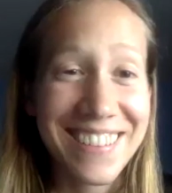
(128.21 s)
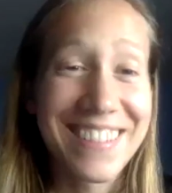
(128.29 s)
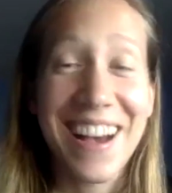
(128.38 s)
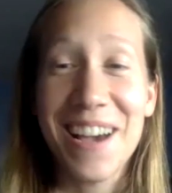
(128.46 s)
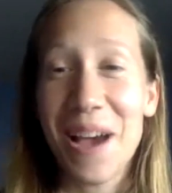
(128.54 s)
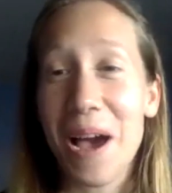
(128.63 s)

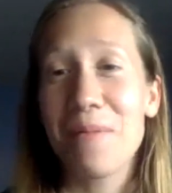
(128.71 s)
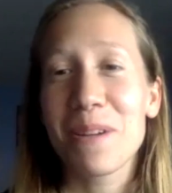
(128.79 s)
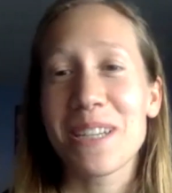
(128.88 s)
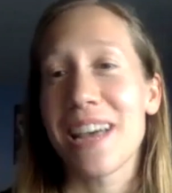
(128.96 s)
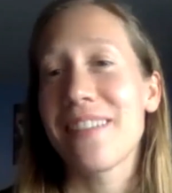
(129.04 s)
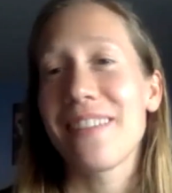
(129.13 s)
I
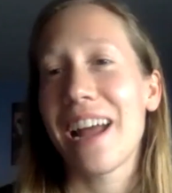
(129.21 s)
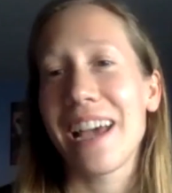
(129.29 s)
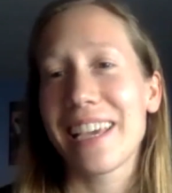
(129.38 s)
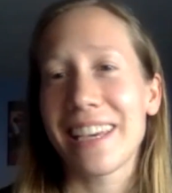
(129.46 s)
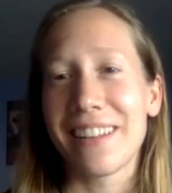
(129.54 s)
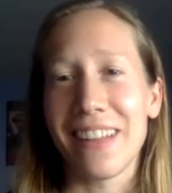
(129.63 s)
pretend that I
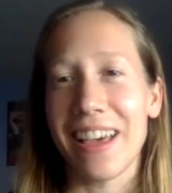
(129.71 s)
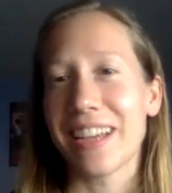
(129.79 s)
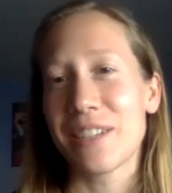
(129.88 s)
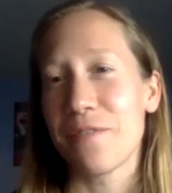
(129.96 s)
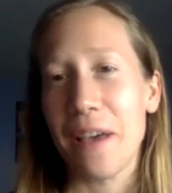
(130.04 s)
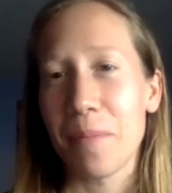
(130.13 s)
can like
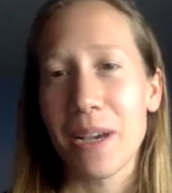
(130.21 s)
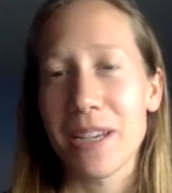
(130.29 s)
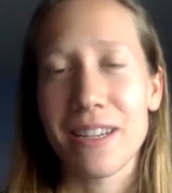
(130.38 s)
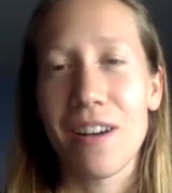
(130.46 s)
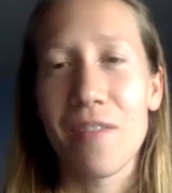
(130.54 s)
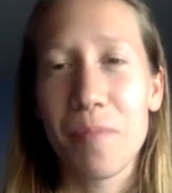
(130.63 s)
defend
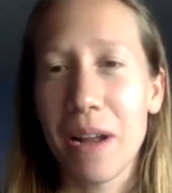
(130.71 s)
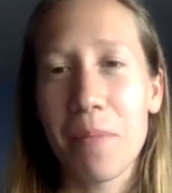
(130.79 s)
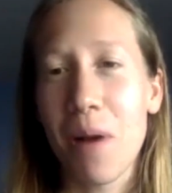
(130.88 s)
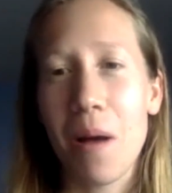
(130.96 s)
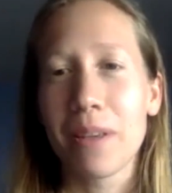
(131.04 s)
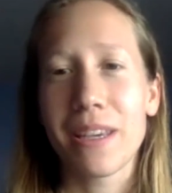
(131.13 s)
myself, but I
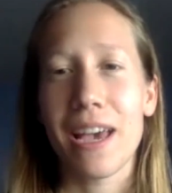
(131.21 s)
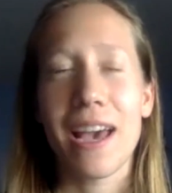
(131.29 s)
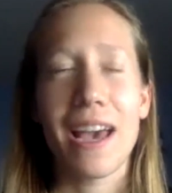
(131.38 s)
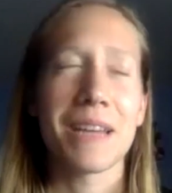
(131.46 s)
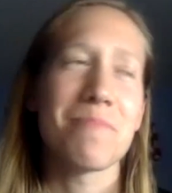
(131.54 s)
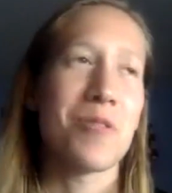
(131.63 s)
probably can't
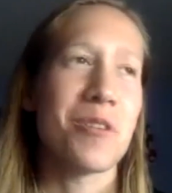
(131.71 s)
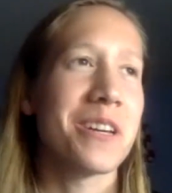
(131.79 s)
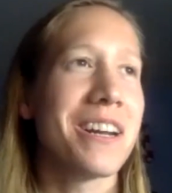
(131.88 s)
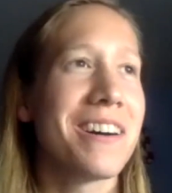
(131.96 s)
anymore, you know.